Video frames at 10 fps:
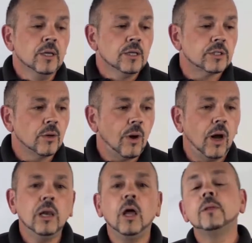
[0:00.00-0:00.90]
So
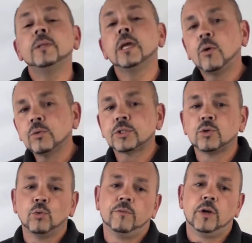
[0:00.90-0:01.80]
I like the old
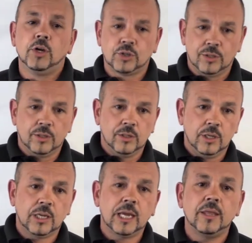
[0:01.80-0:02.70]
school version,
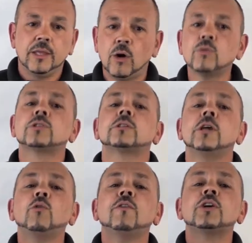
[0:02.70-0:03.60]
okay? The old
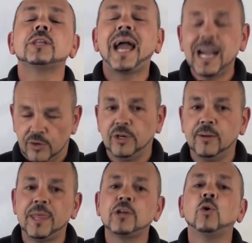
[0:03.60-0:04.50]
version acronym,
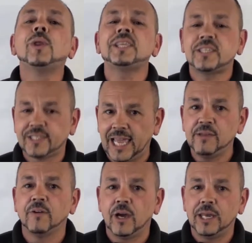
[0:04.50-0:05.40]
they call it
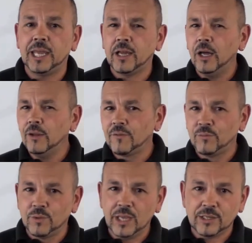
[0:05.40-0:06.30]
SAFER, and it's
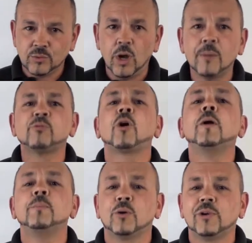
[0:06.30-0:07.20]
quite
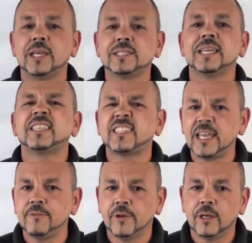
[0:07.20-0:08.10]
appropriate really, isn't it?
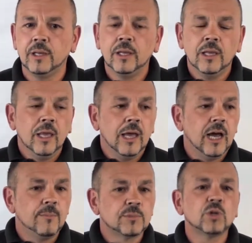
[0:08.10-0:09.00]
SAFER.
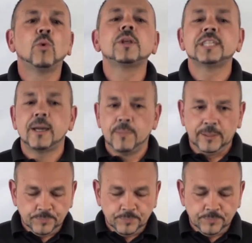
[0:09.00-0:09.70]
So what does that mean?